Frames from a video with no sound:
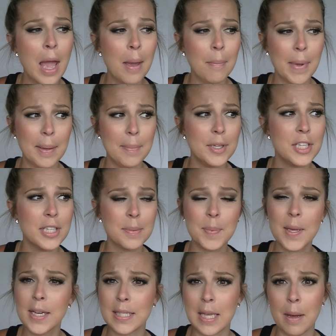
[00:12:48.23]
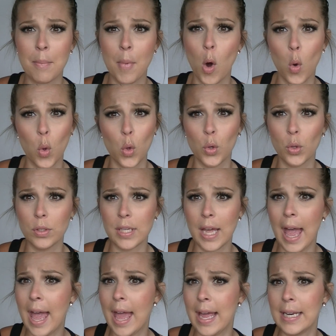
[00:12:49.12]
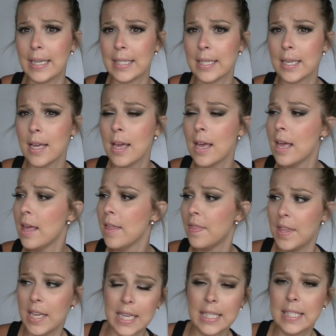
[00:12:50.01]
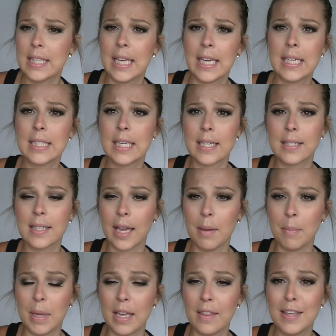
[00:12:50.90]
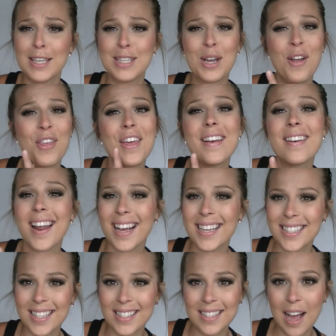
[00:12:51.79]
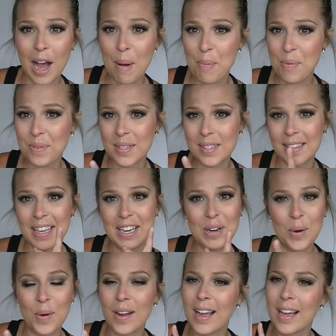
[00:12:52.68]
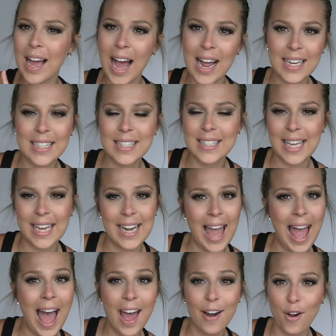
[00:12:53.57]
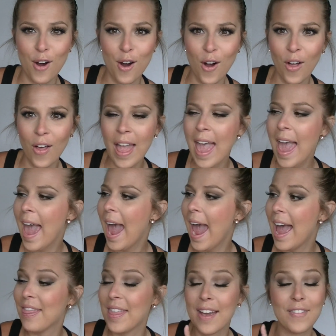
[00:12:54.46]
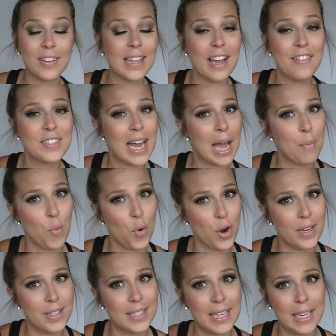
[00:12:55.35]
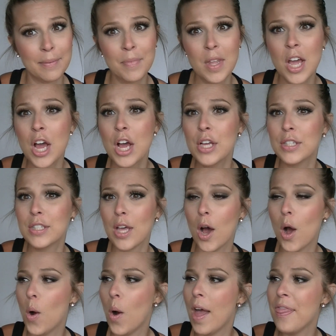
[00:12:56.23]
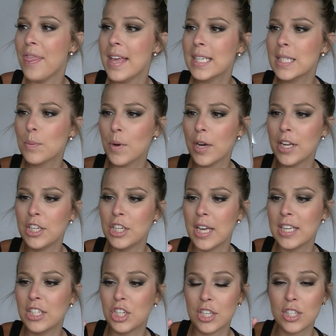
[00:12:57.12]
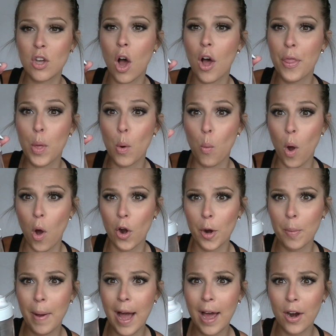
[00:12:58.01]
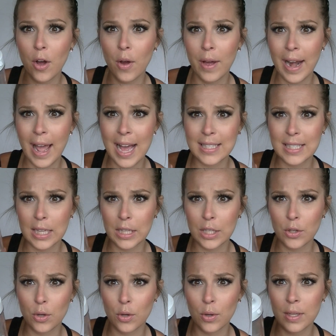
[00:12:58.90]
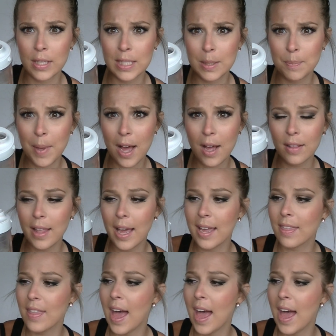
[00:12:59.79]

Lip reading: maybe just because I'm old and these things excite me. These are the nicest cups. They don't condensate at all, and they have a lifetime warranty. So, and this one is just called the water bottle, and it has a little spout like